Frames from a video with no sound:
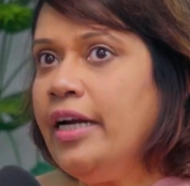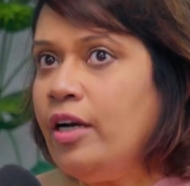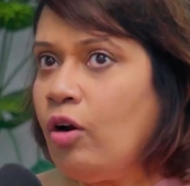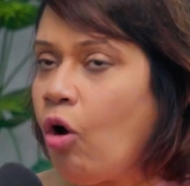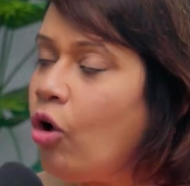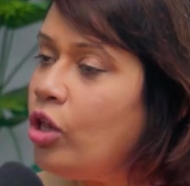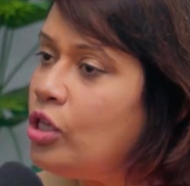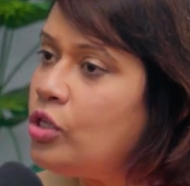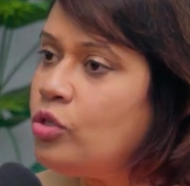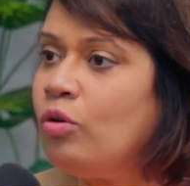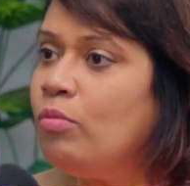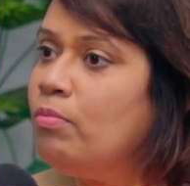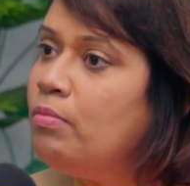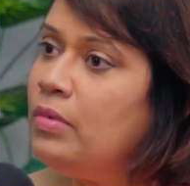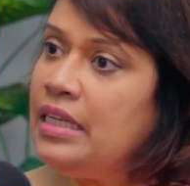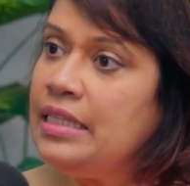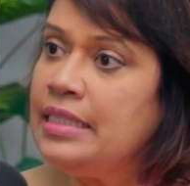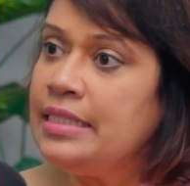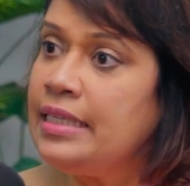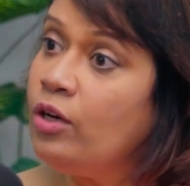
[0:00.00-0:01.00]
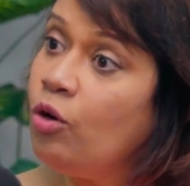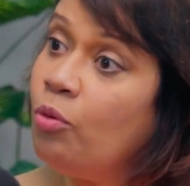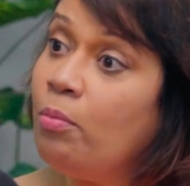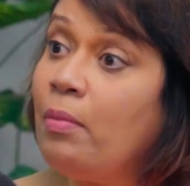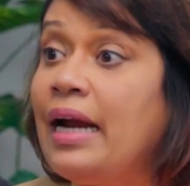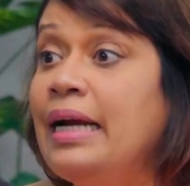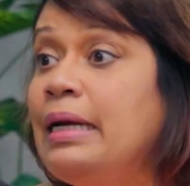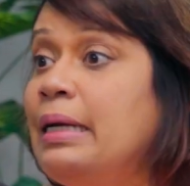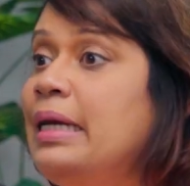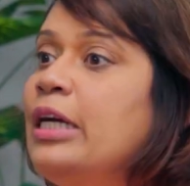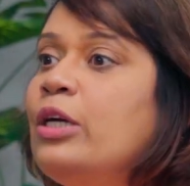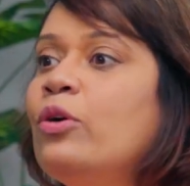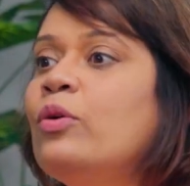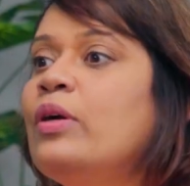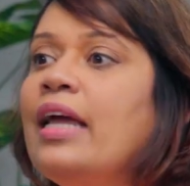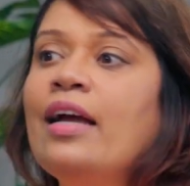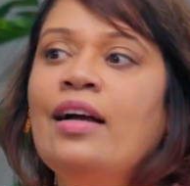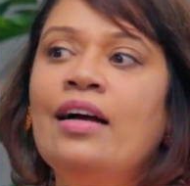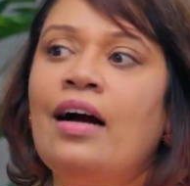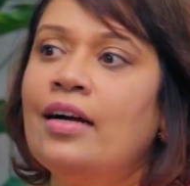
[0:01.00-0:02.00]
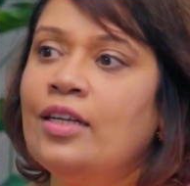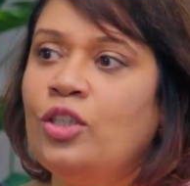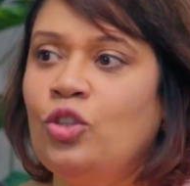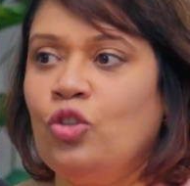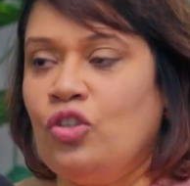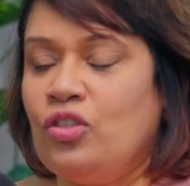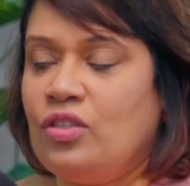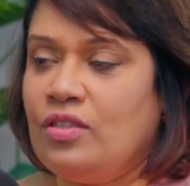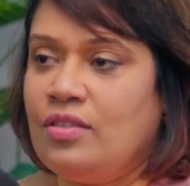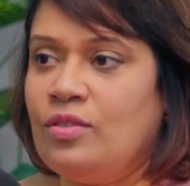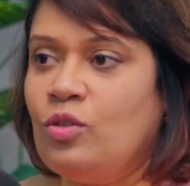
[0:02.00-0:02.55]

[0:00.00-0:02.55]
It also means that you might need to take hard choices.